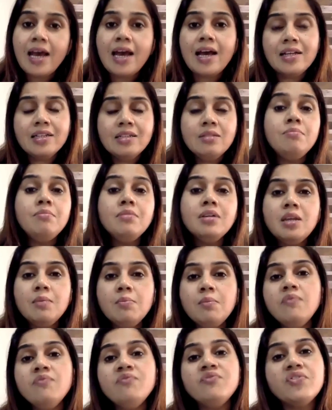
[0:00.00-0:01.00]
and
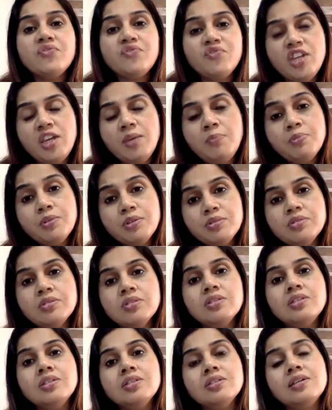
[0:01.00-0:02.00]
minimum
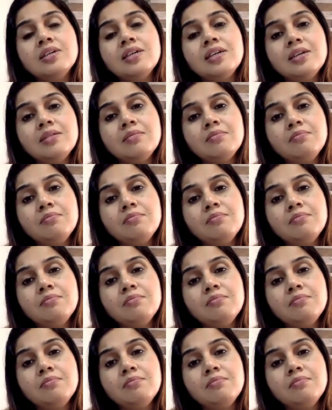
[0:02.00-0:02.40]
50%